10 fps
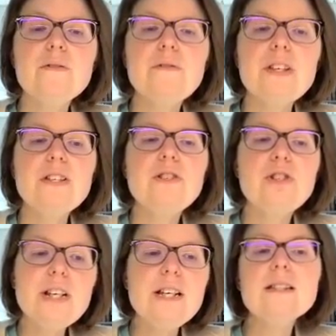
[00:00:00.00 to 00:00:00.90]
these
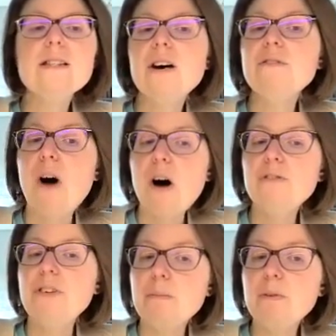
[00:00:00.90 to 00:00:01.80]
genes
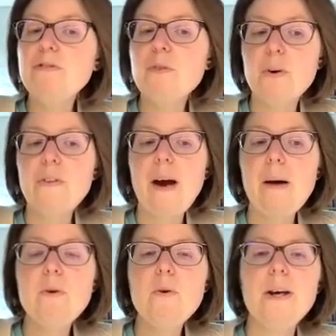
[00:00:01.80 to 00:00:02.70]
evolving before
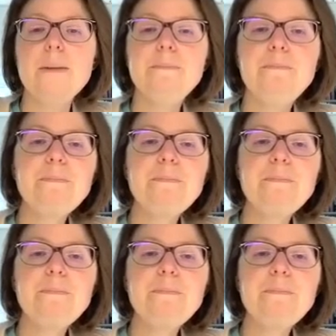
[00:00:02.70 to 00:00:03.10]
that point.